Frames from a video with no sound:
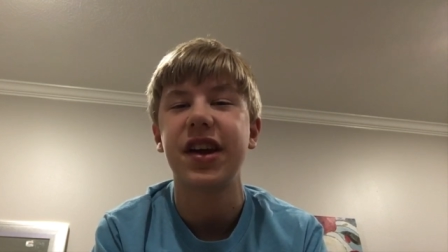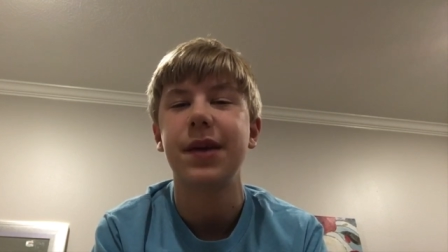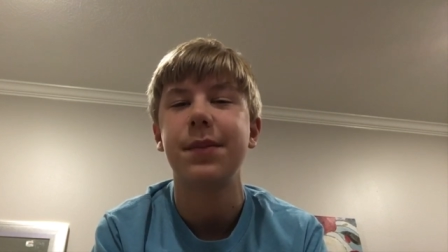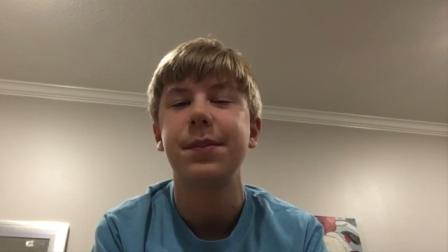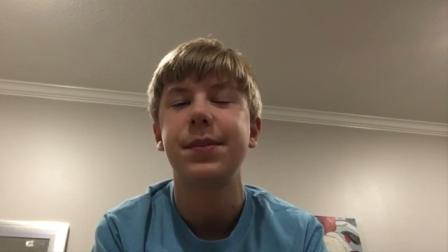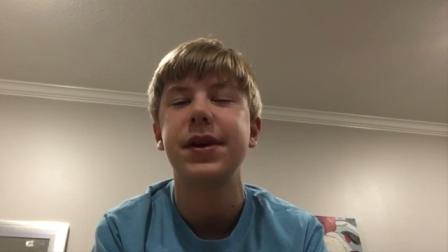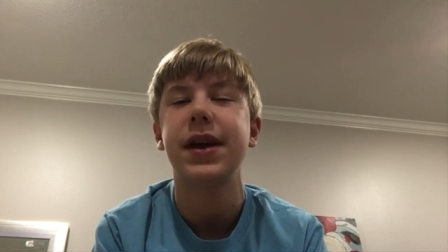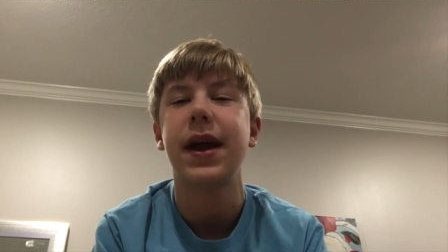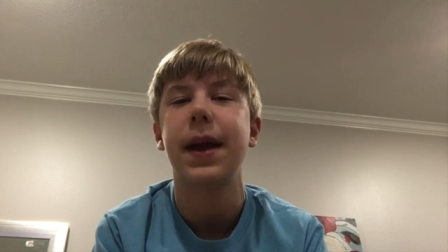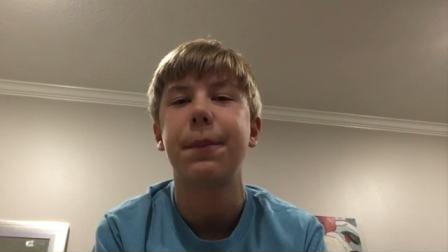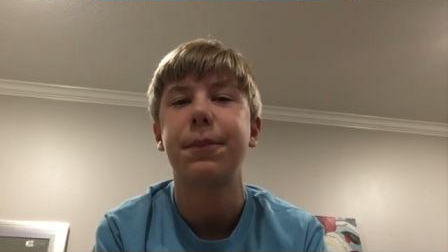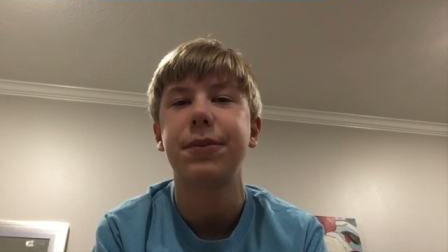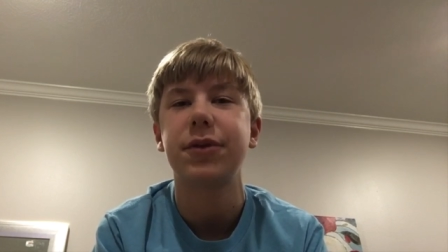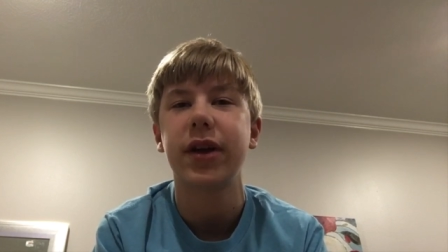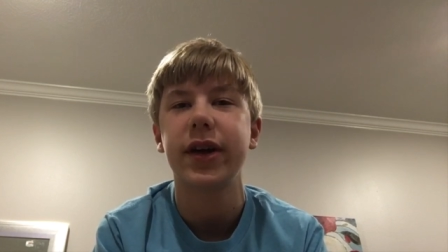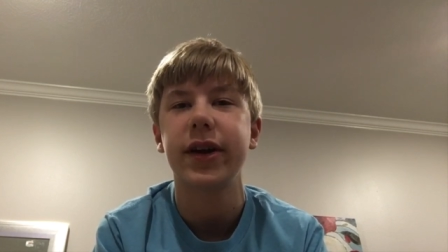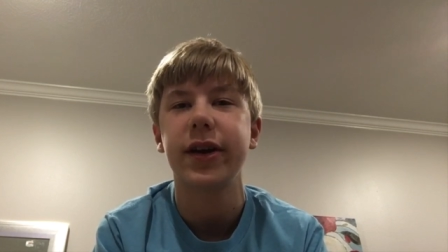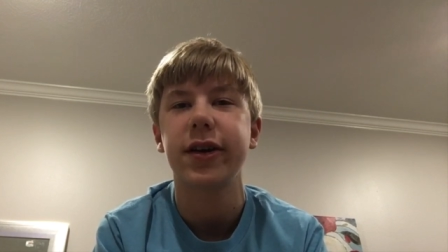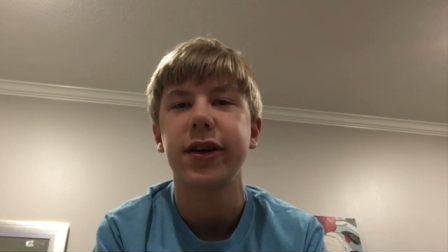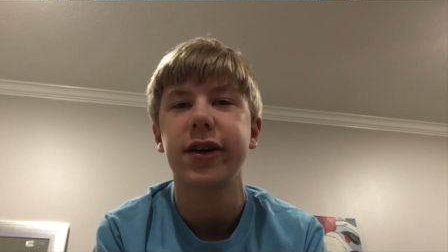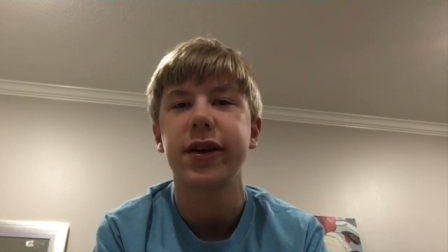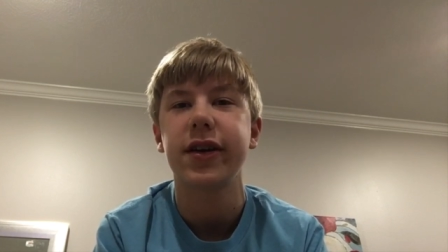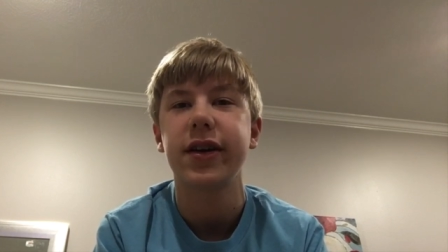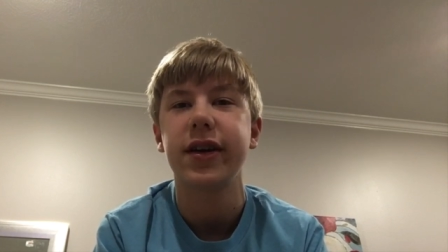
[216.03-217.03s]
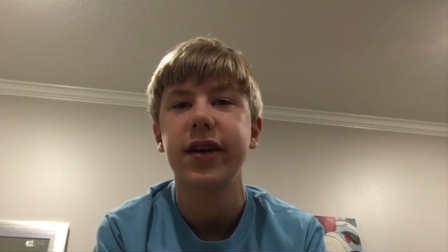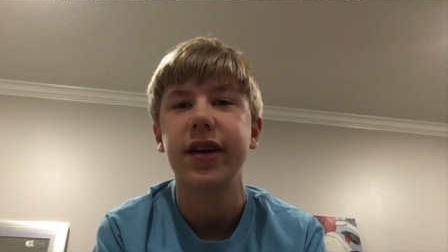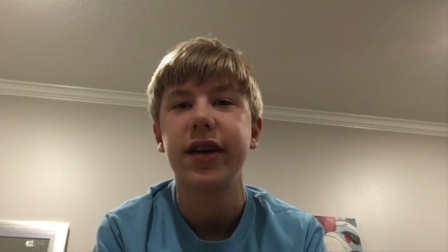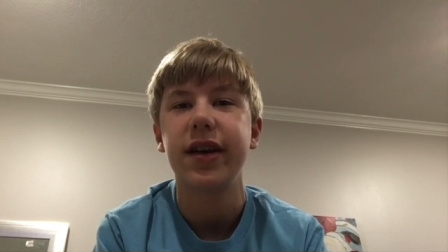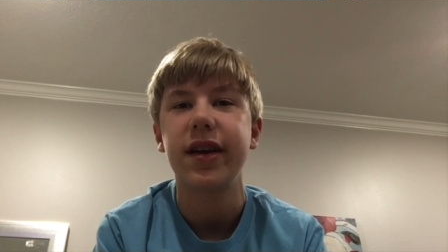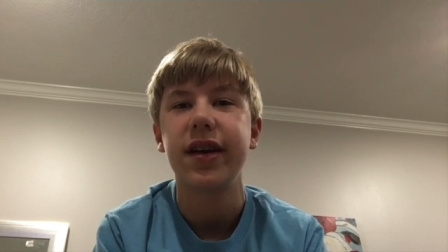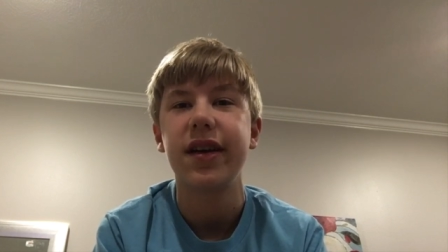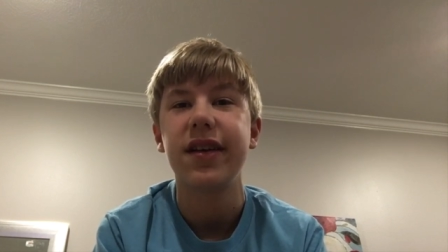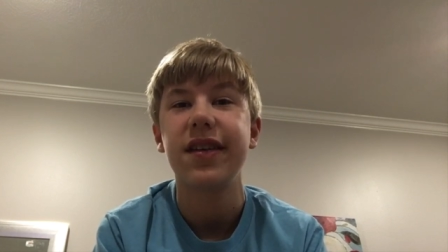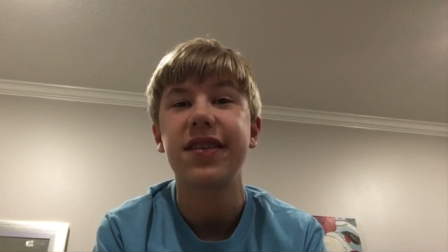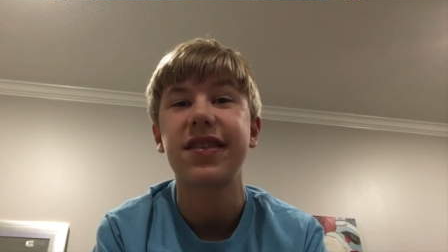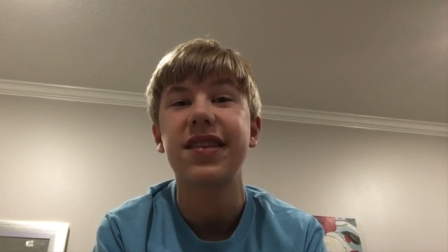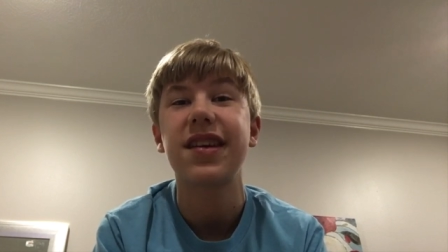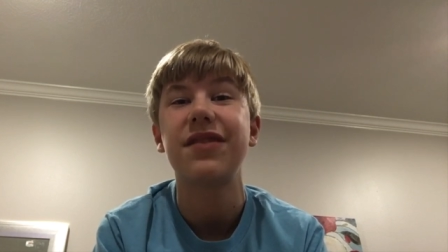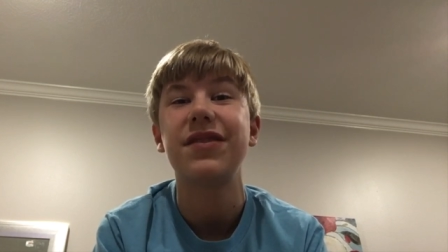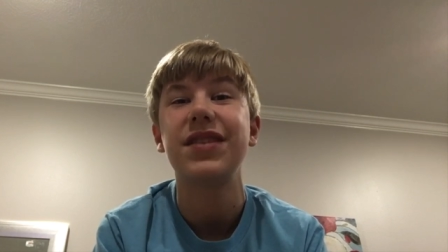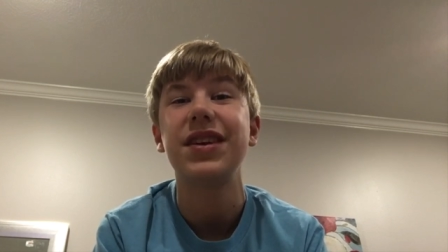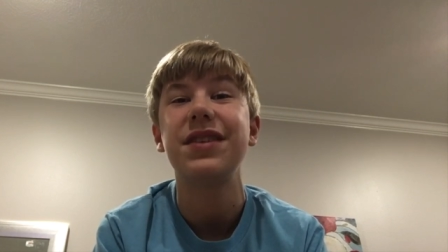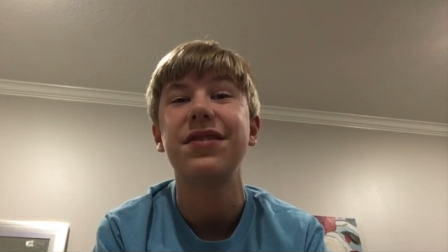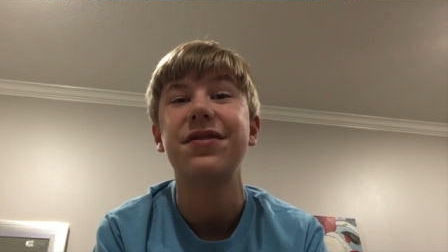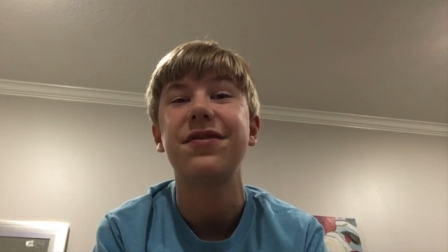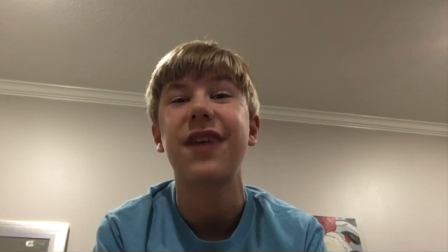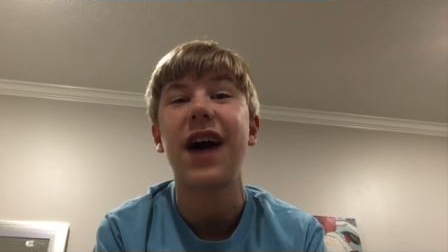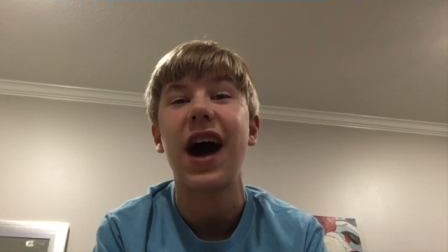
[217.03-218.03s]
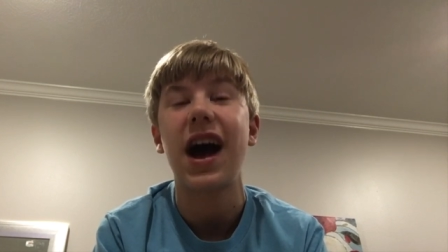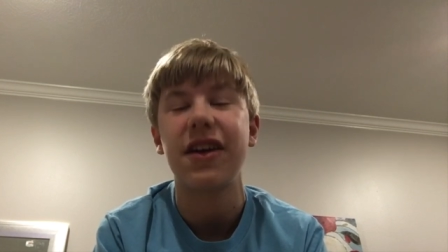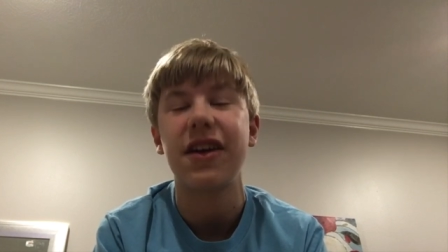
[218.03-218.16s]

NBA player, 75%.